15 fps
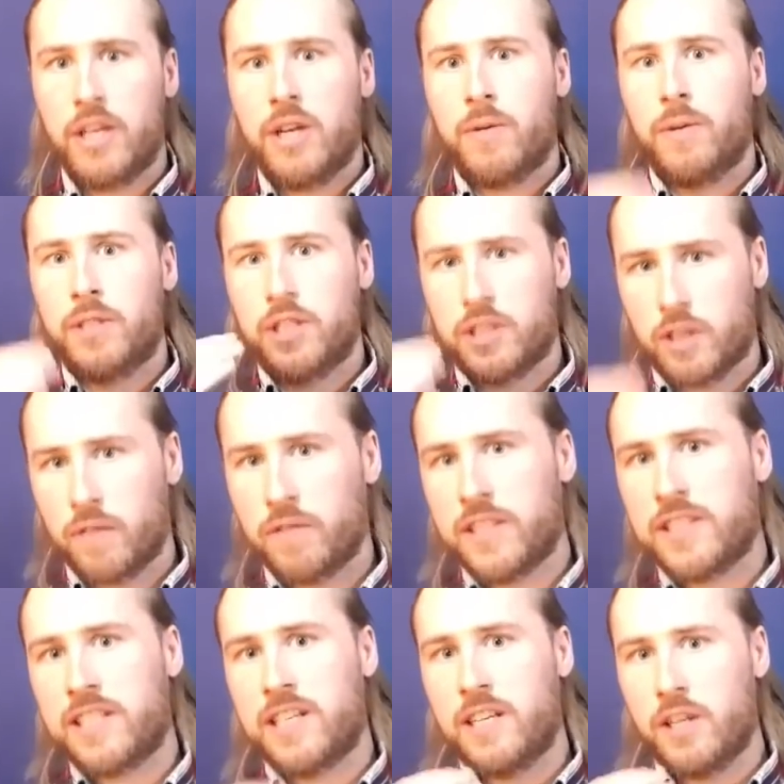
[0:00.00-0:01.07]
which is
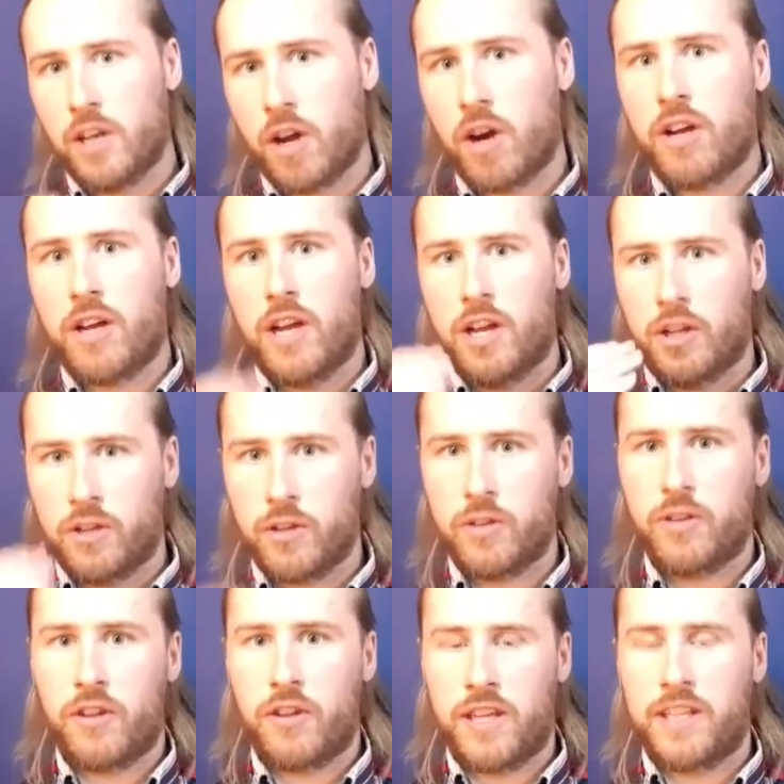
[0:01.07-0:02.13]
obviously not a
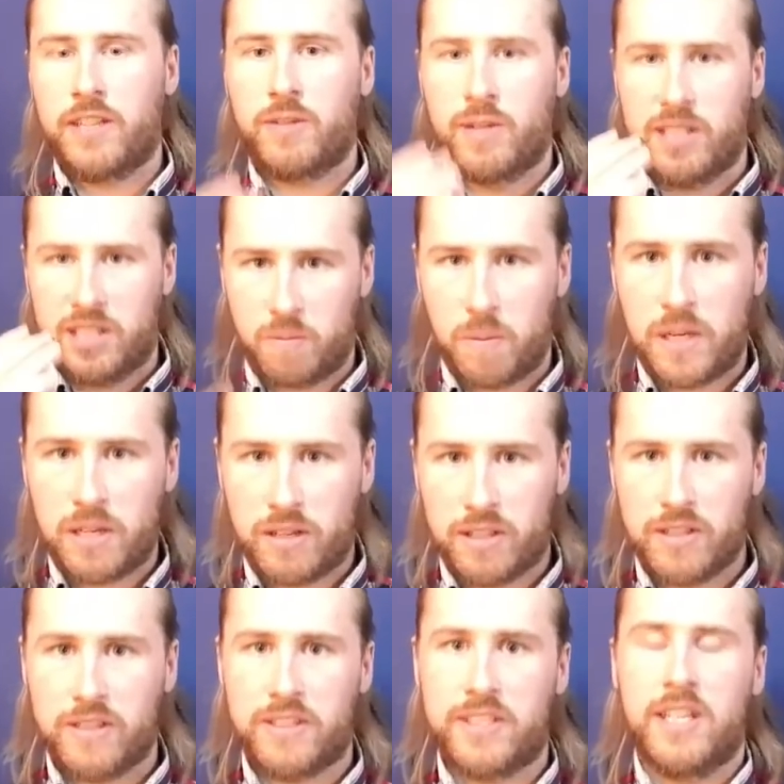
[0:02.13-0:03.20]
good thing to
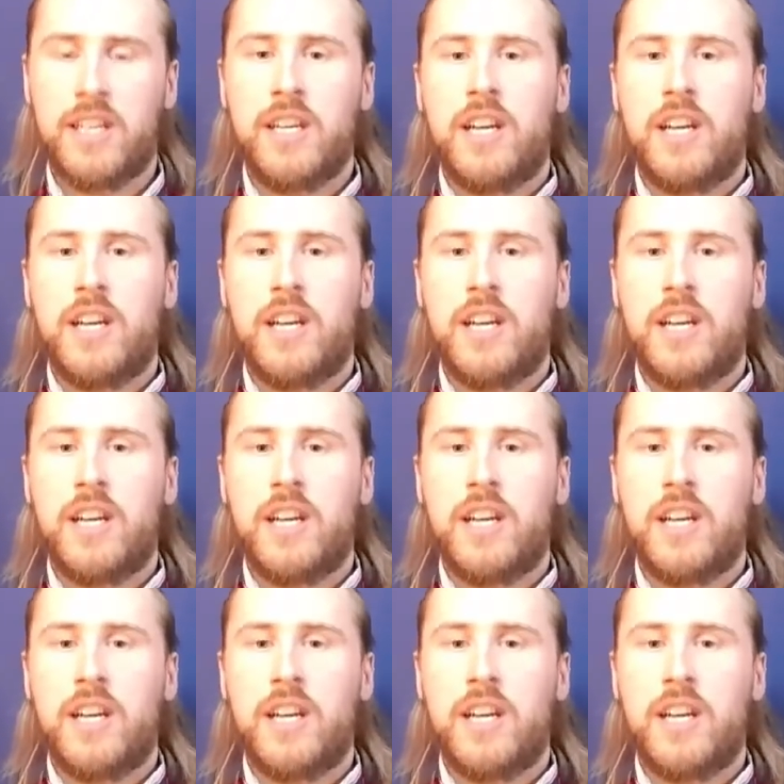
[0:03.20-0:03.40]
experience,